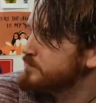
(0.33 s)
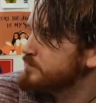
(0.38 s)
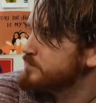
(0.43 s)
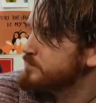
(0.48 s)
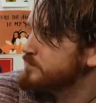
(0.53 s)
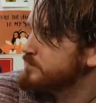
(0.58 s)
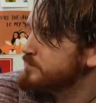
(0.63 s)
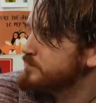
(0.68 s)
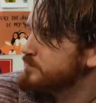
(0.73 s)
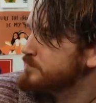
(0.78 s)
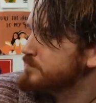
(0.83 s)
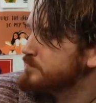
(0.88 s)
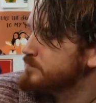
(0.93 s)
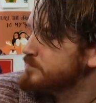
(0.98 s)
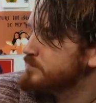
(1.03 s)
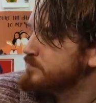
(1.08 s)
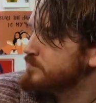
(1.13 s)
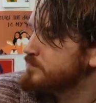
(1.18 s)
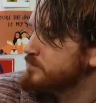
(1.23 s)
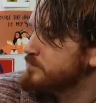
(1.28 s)

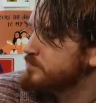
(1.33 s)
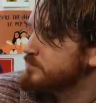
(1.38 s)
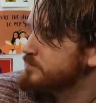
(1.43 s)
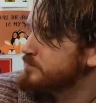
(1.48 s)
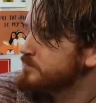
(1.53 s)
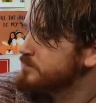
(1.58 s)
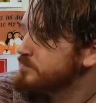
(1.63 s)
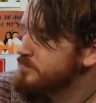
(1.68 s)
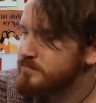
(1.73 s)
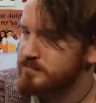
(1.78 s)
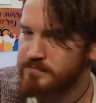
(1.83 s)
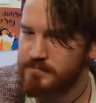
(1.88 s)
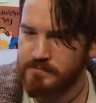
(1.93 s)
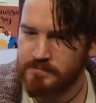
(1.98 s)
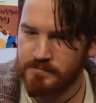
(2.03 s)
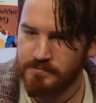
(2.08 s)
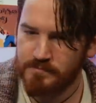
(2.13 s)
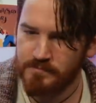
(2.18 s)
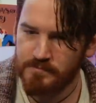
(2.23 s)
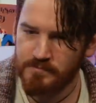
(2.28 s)

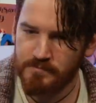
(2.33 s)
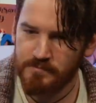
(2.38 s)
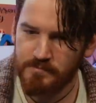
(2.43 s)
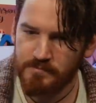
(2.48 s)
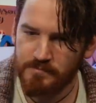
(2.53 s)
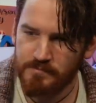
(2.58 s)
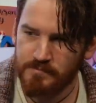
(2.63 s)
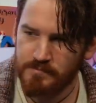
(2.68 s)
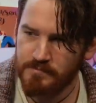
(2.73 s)
This person isn't speaking.